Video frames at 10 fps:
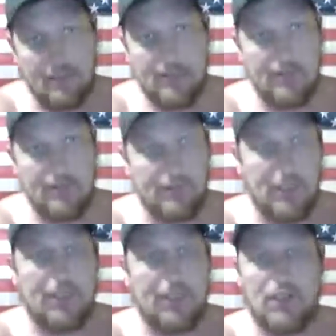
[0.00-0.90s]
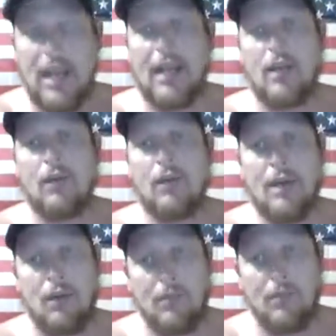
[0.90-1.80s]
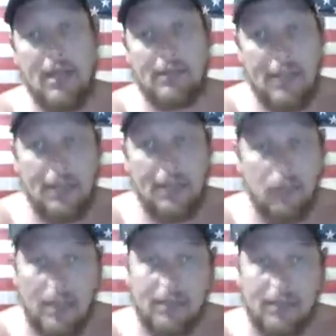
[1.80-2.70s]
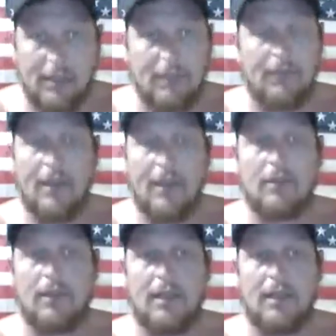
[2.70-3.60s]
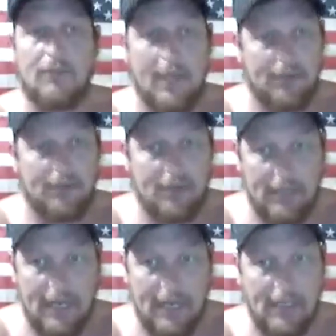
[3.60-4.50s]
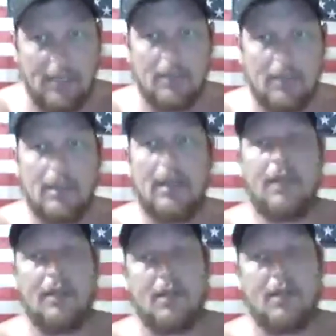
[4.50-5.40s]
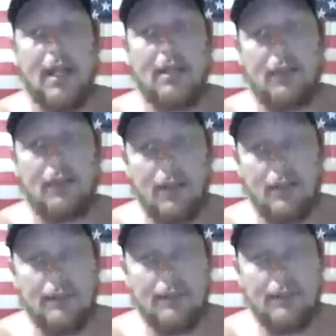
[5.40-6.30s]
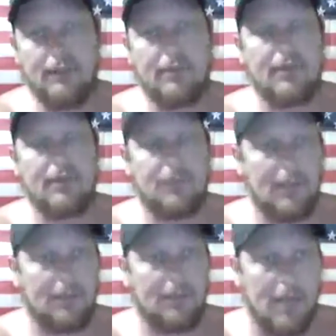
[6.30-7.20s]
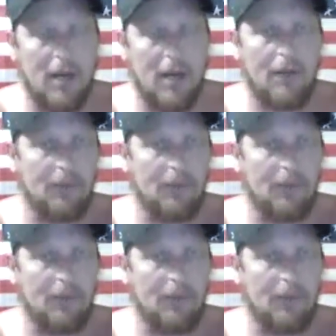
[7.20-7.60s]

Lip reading: chit chat going on about Ted Wheeler getting federally investigated. That Ted Cruz is pissed